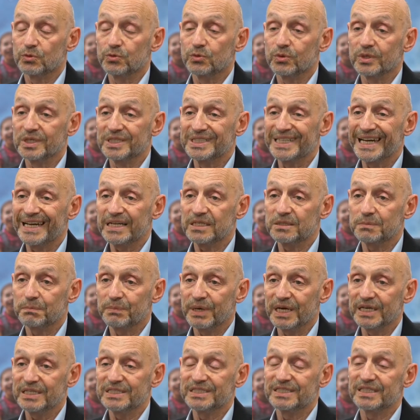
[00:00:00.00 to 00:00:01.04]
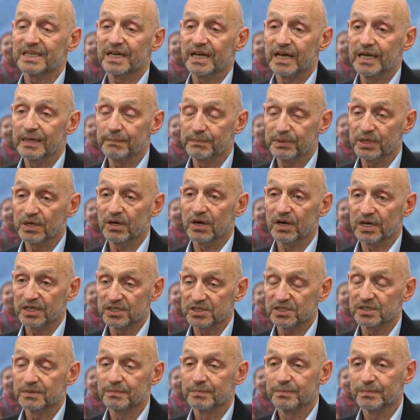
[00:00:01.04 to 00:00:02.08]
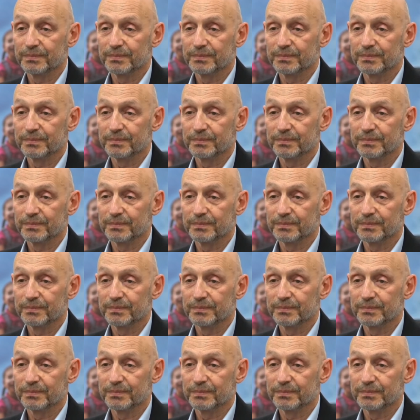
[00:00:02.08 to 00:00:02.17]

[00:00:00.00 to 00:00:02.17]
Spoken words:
through intent-based APIs.